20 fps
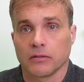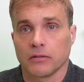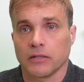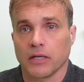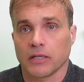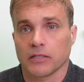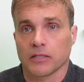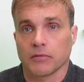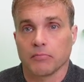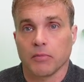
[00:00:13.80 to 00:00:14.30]

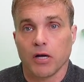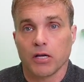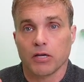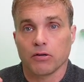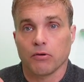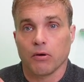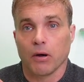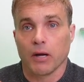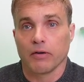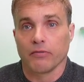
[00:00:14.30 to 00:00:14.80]
That's the
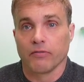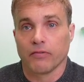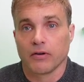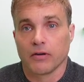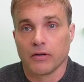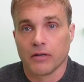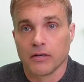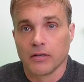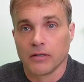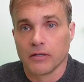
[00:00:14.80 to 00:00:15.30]
microwave.
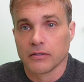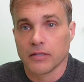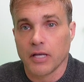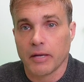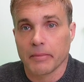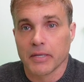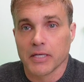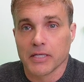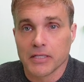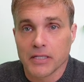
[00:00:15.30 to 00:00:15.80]
That
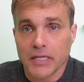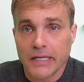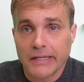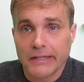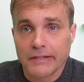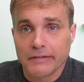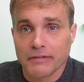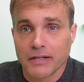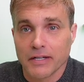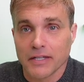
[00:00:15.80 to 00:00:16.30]
means
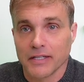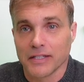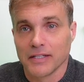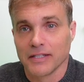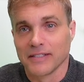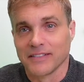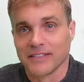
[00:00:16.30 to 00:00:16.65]
dinner's ready.